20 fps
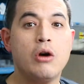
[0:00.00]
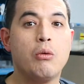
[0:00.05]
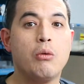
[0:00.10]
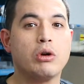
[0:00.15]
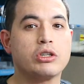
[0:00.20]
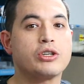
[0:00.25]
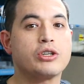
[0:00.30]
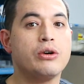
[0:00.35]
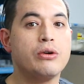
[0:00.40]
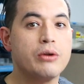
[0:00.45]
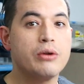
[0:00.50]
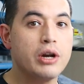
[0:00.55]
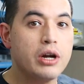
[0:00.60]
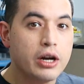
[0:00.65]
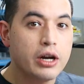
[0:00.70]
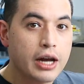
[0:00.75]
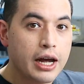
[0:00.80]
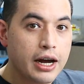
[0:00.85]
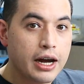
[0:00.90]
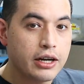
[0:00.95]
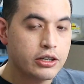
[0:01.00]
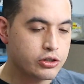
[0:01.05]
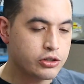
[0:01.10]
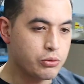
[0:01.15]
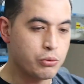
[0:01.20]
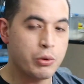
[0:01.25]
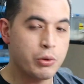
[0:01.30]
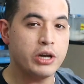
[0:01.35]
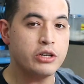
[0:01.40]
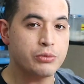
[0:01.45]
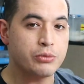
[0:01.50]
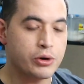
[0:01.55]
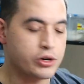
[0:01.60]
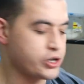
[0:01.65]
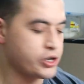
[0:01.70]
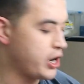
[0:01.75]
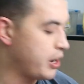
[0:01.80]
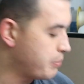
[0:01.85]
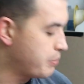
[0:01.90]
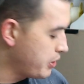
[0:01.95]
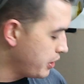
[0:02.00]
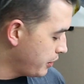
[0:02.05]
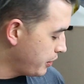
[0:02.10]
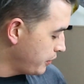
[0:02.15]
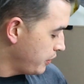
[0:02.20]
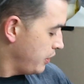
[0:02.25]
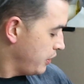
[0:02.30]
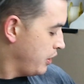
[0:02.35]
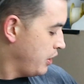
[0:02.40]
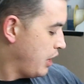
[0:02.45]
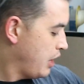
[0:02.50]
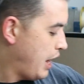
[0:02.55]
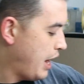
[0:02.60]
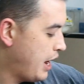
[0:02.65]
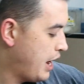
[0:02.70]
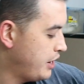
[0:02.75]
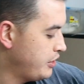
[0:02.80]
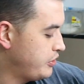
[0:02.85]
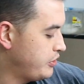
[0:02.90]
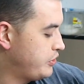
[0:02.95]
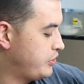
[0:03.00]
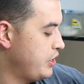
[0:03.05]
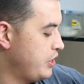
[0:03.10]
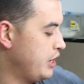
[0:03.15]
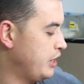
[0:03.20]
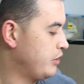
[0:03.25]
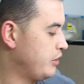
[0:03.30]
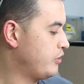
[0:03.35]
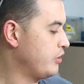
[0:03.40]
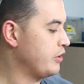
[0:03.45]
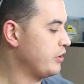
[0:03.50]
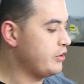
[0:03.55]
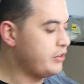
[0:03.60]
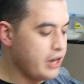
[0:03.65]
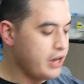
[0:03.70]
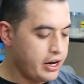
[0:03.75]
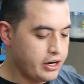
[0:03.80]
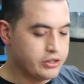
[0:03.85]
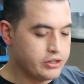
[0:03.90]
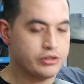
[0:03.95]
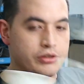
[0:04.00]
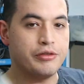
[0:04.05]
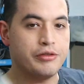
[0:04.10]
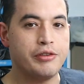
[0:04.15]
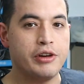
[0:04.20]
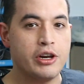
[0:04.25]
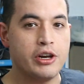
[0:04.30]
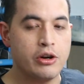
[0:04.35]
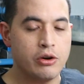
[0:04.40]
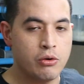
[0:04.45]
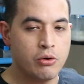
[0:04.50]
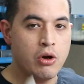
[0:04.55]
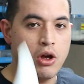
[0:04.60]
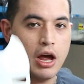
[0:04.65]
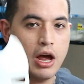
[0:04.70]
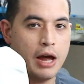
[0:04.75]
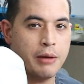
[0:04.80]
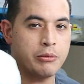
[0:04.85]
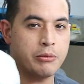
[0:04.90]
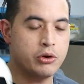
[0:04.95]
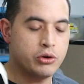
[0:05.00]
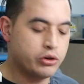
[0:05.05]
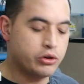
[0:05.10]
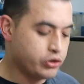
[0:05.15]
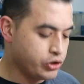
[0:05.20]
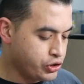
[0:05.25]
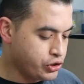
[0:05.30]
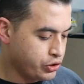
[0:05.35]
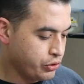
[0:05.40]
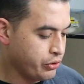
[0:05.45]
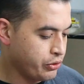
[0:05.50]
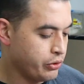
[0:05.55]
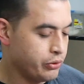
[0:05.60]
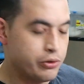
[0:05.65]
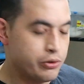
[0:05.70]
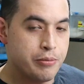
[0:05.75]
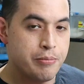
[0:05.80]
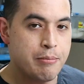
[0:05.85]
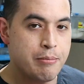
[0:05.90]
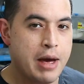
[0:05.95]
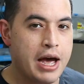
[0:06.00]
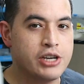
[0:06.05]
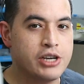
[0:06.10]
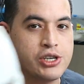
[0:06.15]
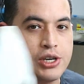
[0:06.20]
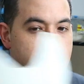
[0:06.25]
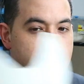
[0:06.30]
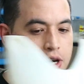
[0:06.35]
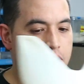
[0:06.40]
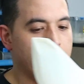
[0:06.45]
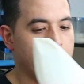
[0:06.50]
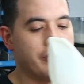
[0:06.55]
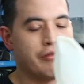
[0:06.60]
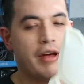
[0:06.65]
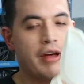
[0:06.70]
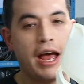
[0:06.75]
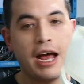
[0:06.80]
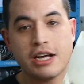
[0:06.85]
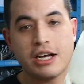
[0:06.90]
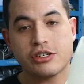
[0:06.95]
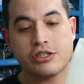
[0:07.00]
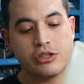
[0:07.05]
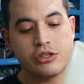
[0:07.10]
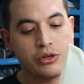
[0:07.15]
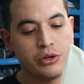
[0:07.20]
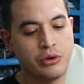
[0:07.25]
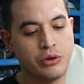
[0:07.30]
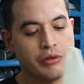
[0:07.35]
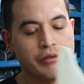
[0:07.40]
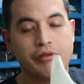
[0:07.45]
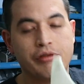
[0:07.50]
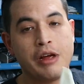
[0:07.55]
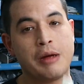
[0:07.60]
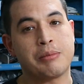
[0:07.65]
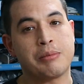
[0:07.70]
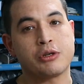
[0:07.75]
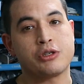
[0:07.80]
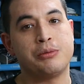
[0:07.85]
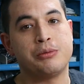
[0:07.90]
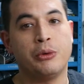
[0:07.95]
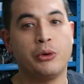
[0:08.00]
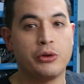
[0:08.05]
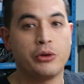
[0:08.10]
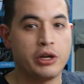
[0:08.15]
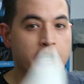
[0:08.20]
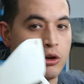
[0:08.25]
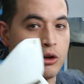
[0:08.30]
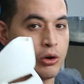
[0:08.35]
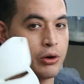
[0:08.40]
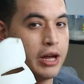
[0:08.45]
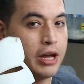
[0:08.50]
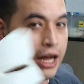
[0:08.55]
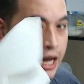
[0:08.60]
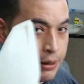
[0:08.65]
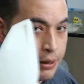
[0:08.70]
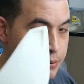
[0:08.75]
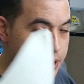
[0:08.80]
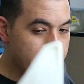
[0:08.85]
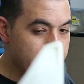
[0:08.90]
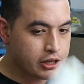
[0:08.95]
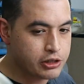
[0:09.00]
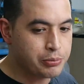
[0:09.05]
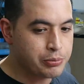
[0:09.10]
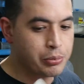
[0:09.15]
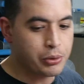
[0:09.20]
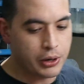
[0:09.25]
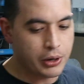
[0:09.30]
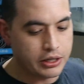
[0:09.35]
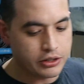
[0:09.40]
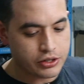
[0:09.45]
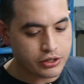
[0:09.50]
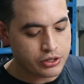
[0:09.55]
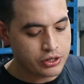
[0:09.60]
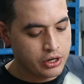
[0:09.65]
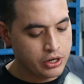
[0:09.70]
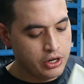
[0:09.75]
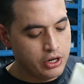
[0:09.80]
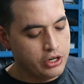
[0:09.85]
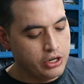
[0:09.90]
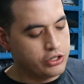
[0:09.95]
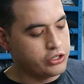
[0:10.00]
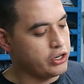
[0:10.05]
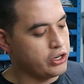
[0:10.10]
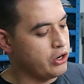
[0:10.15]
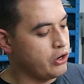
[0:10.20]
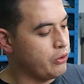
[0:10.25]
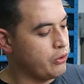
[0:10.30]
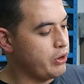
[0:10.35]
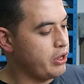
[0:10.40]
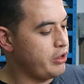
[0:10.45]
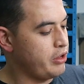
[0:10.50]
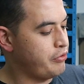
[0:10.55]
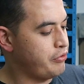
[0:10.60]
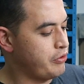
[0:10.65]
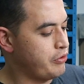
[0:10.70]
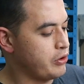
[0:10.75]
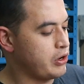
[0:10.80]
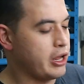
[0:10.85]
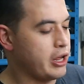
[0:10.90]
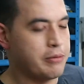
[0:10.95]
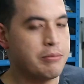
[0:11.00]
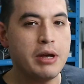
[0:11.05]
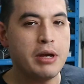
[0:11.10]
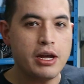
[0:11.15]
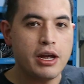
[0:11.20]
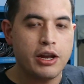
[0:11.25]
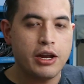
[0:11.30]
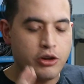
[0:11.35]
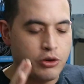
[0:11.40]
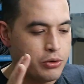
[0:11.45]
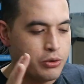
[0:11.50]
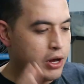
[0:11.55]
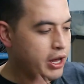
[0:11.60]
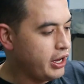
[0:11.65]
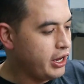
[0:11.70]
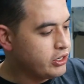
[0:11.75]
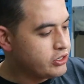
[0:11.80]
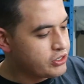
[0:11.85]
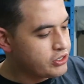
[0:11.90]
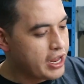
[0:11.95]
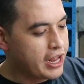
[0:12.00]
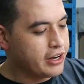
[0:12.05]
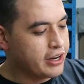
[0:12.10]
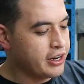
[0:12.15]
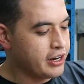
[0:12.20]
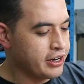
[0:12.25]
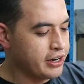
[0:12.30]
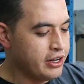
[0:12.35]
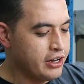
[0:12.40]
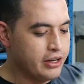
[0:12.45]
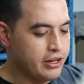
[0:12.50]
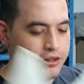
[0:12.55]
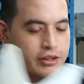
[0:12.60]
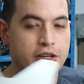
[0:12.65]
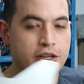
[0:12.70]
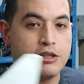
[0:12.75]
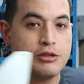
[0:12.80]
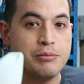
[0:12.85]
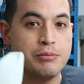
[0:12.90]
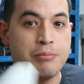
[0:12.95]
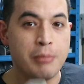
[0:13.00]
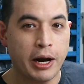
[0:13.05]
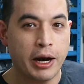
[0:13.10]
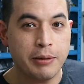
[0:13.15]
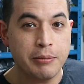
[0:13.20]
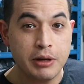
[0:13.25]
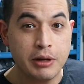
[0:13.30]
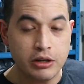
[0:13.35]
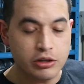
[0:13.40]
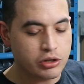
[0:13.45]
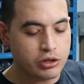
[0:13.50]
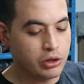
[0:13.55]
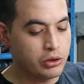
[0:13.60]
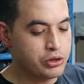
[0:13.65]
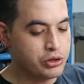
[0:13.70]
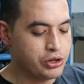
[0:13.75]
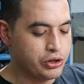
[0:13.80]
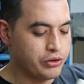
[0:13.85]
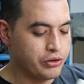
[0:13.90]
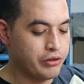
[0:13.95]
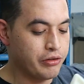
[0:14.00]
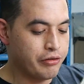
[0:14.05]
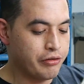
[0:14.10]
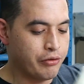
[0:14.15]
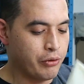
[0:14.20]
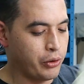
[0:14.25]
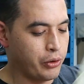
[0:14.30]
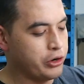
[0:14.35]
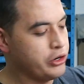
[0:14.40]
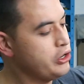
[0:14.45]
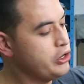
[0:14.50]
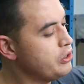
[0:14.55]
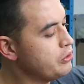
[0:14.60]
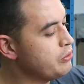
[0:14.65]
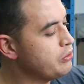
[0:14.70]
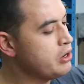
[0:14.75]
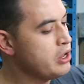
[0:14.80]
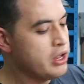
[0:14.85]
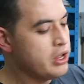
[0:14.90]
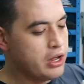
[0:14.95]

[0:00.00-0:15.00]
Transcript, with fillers: What's going on guys? Wayne's Workshop here and in today's video I'm going to show you the magic of acetone vapor smoothing your ABS prints. So if you're like me and you hate sanding, this might be the solution for you.